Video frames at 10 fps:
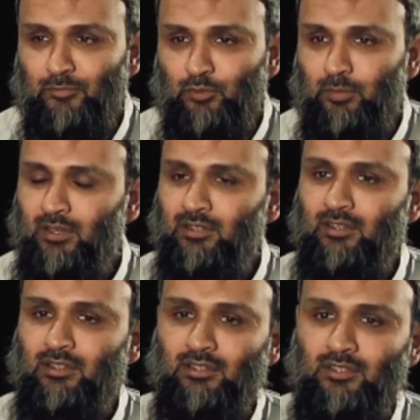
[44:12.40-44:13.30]

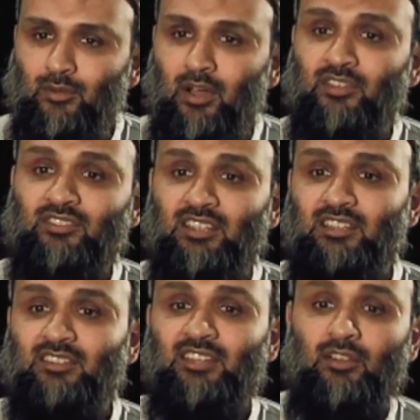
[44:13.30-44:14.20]
SubhanAllah. You're asking
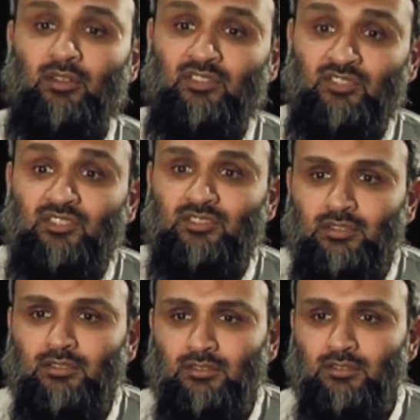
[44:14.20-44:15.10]
things that don't exist.
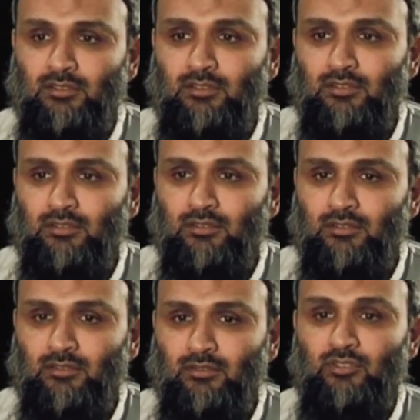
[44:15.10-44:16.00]

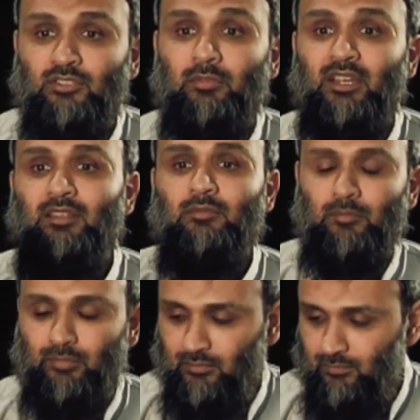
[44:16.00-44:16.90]
You just made them
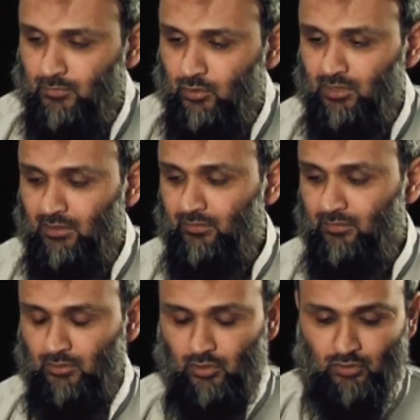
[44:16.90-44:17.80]
up yourself,
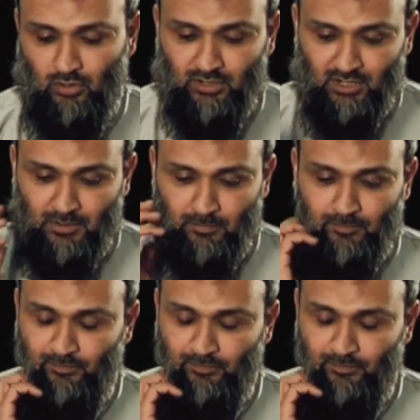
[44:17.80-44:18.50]
concocted them.